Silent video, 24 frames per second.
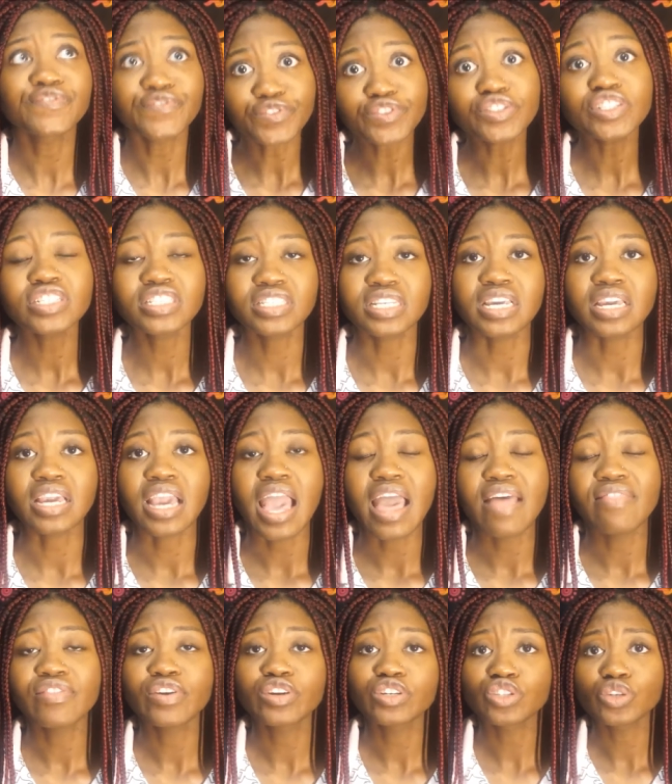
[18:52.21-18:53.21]
freezing
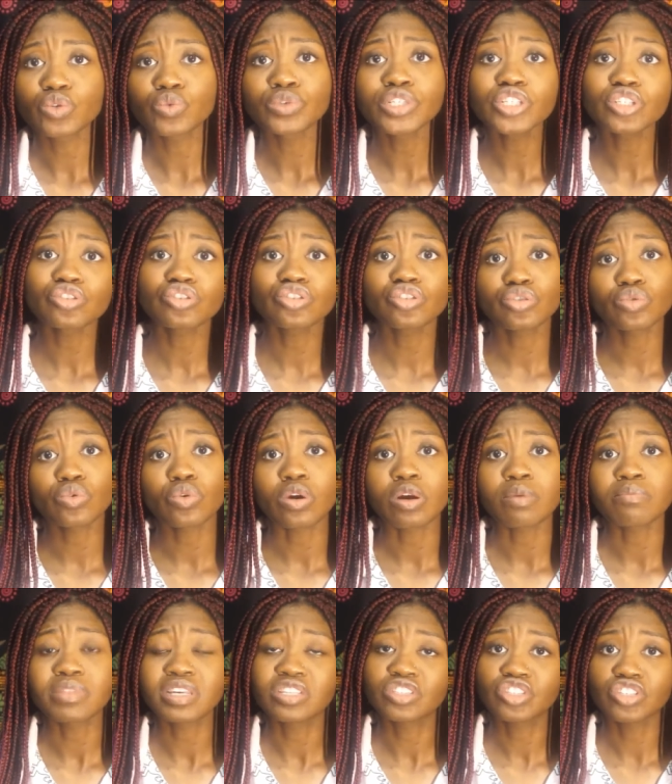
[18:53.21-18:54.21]
and there's a winter
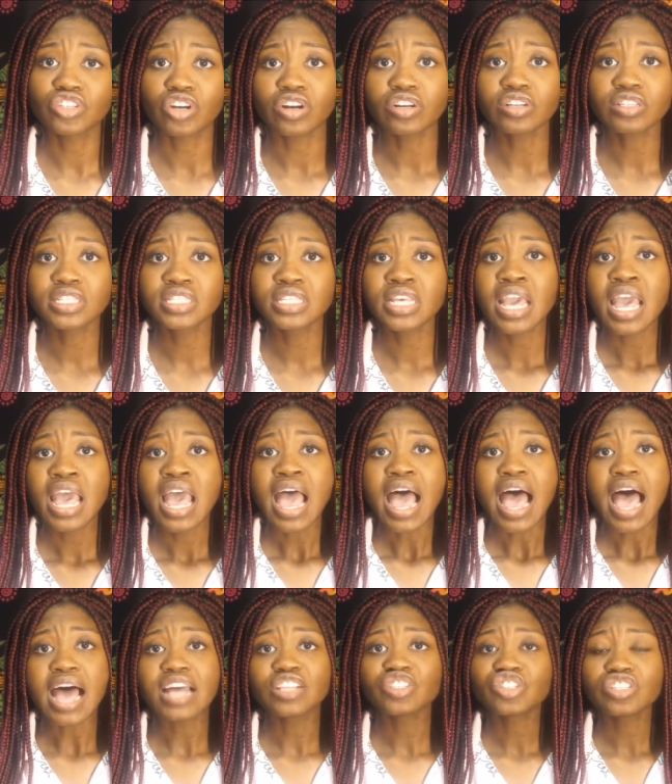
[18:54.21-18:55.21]
storm that starts
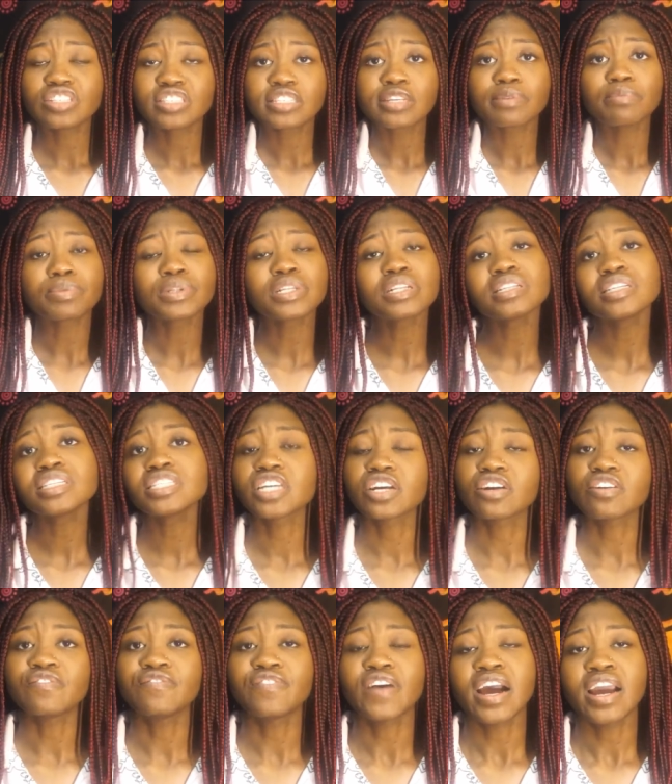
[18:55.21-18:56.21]
and she's completely
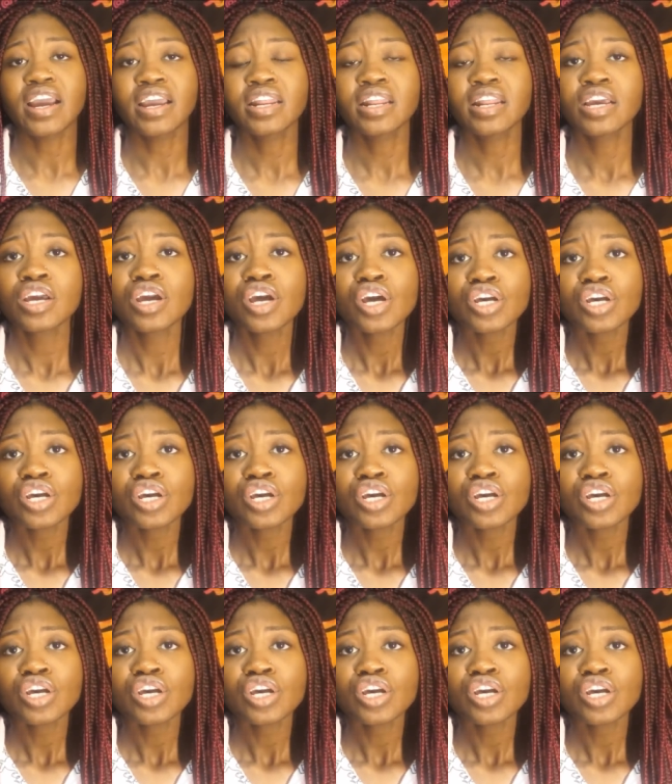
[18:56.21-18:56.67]
terrified.